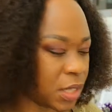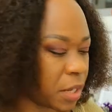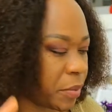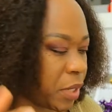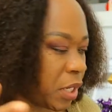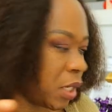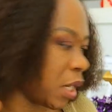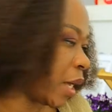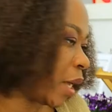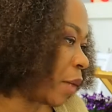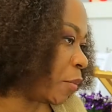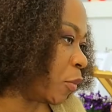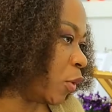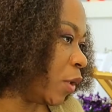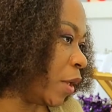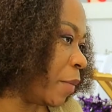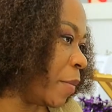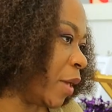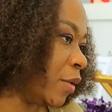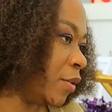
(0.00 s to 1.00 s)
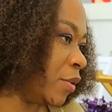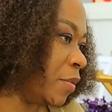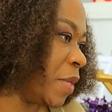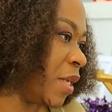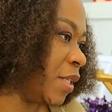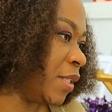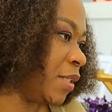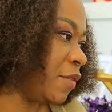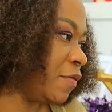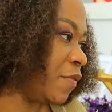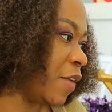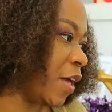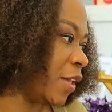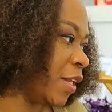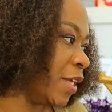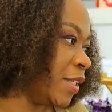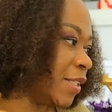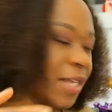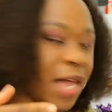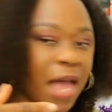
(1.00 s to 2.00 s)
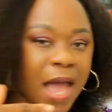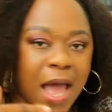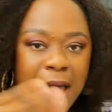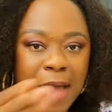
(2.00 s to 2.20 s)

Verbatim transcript: I mean, I am all about domestic violence.